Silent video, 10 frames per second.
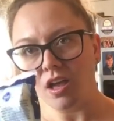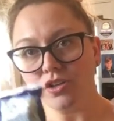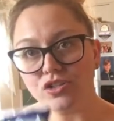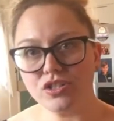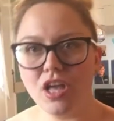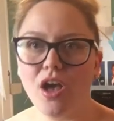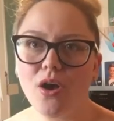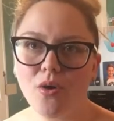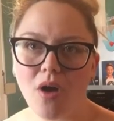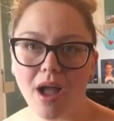So
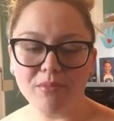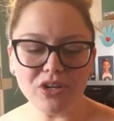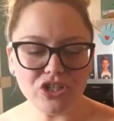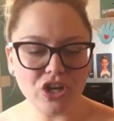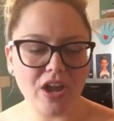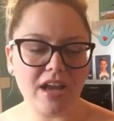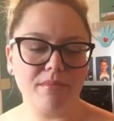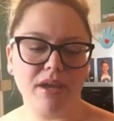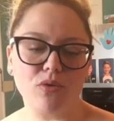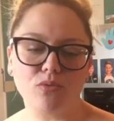I'm going to show you how
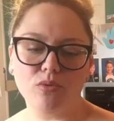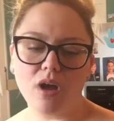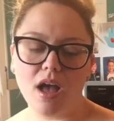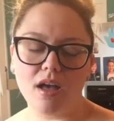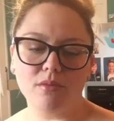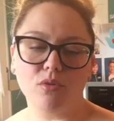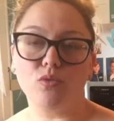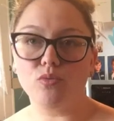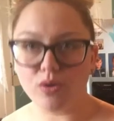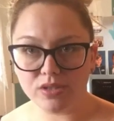to make
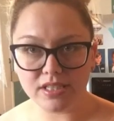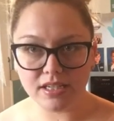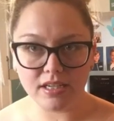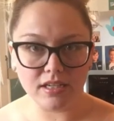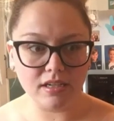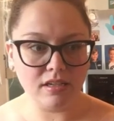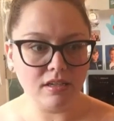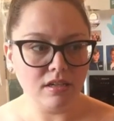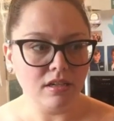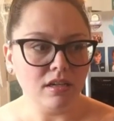roasted
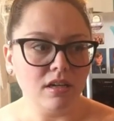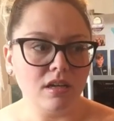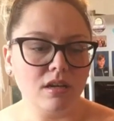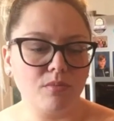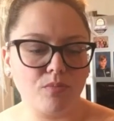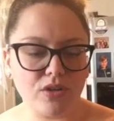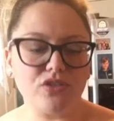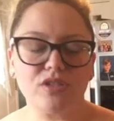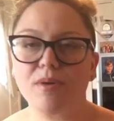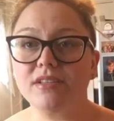
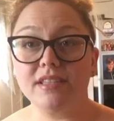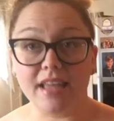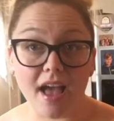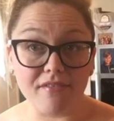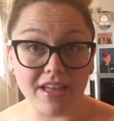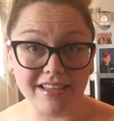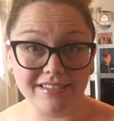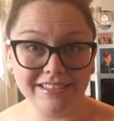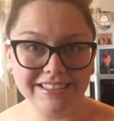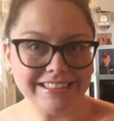Brussels sprouts in the
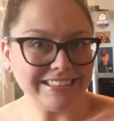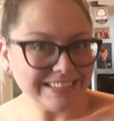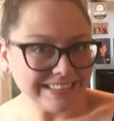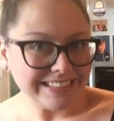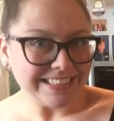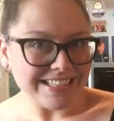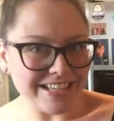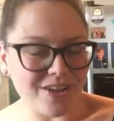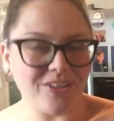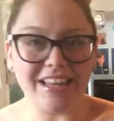oven.
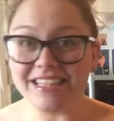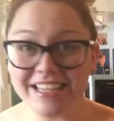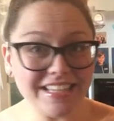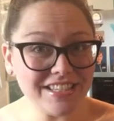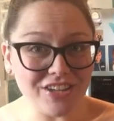So let's get